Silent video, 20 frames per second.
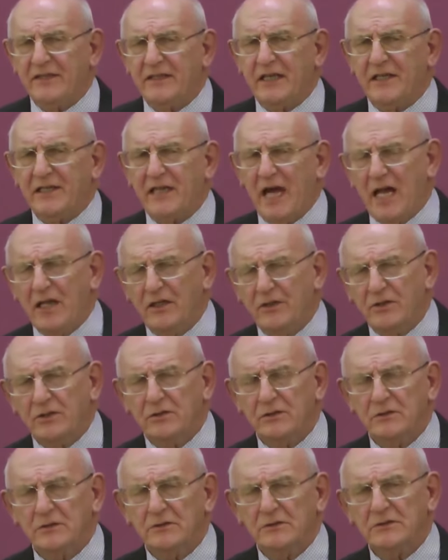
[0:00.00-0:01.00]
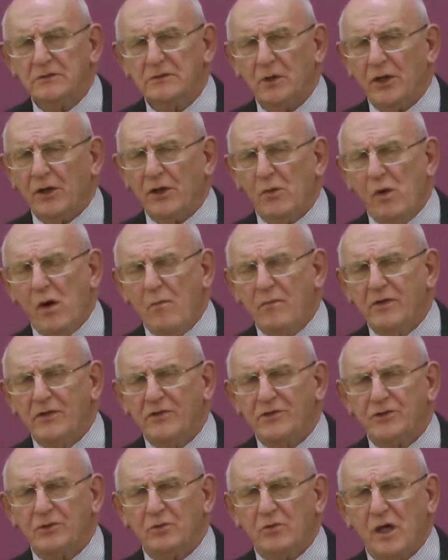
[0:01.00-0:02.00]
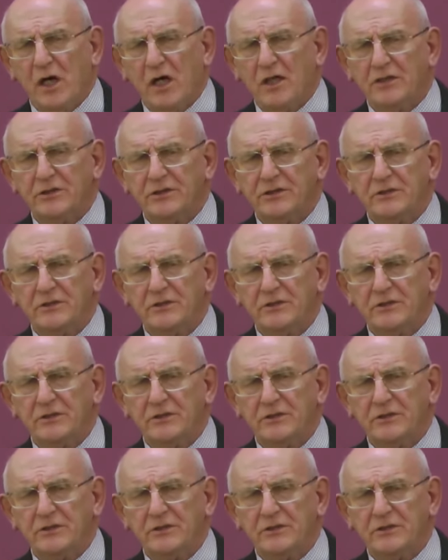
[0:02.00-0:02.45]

I tell you. What a woman she was.